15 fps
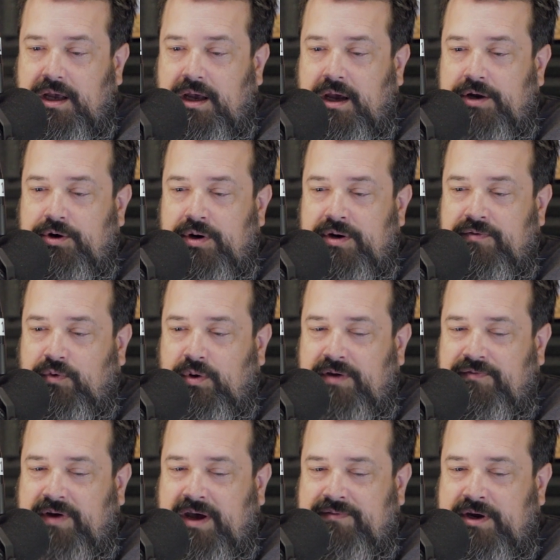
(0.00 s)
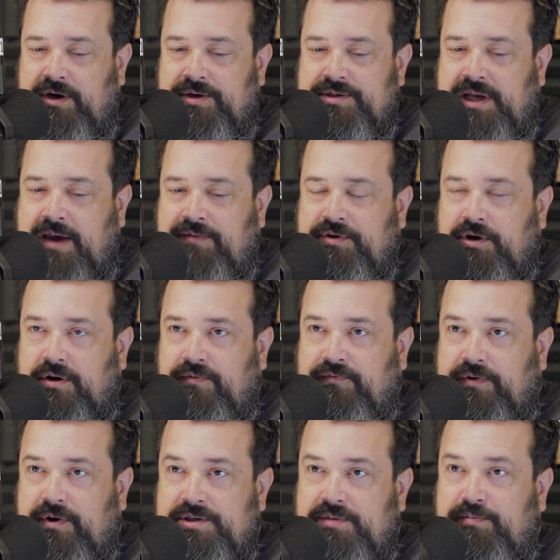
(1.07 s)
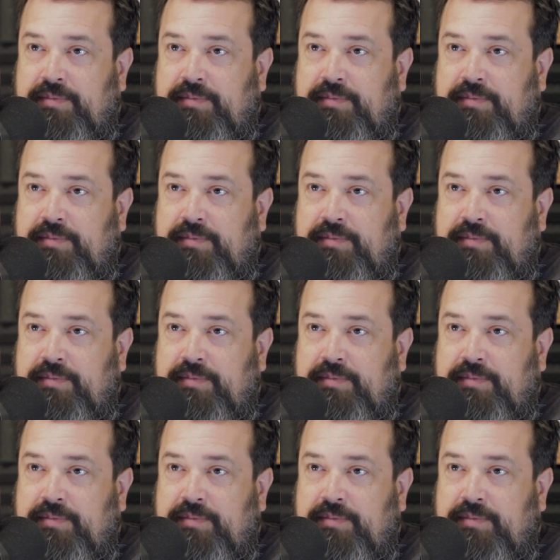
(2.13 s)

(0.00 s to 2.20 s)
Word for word: 145 years after her first